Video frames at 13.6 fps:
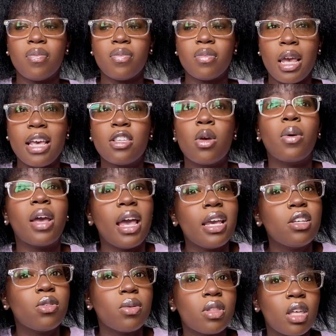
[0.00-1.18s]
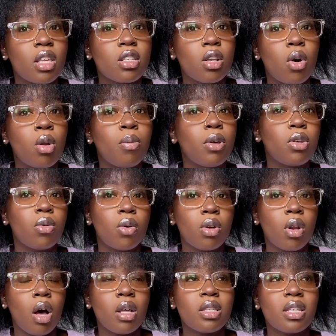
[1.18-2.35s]
is okay doing things alone, but you're
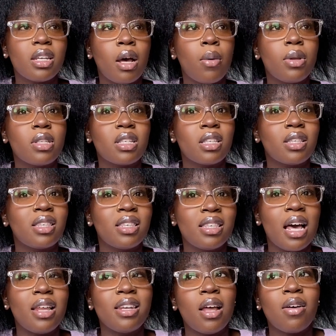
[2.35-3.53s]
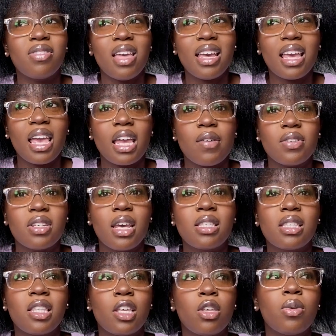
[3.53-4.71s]
not. So now now they're getting
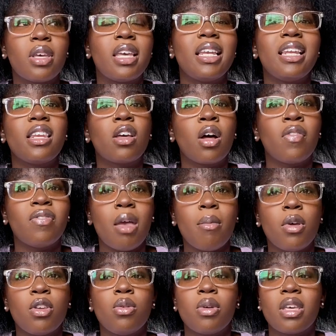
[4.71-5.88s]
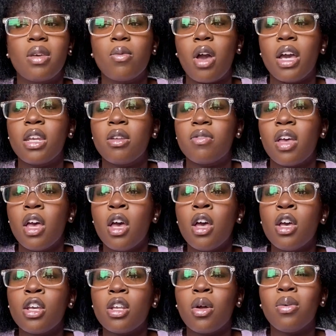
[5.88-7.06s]
irritated that you keep leaning on them and you keep kind of,
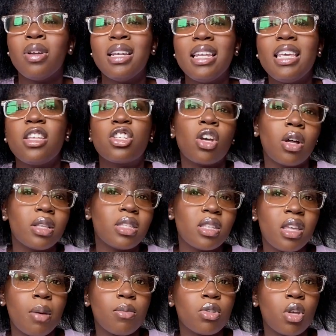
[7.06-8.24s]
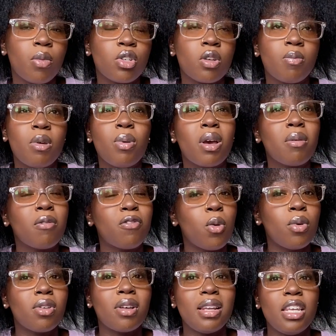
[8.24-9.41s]
you know, leeching onto them so much. And people can feel
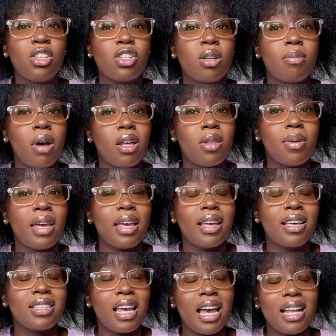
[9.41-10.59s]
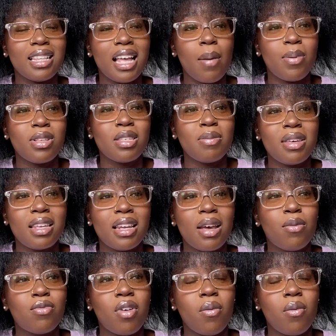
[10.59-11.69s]
when you're leeching, by the way, because I had that happen to me, and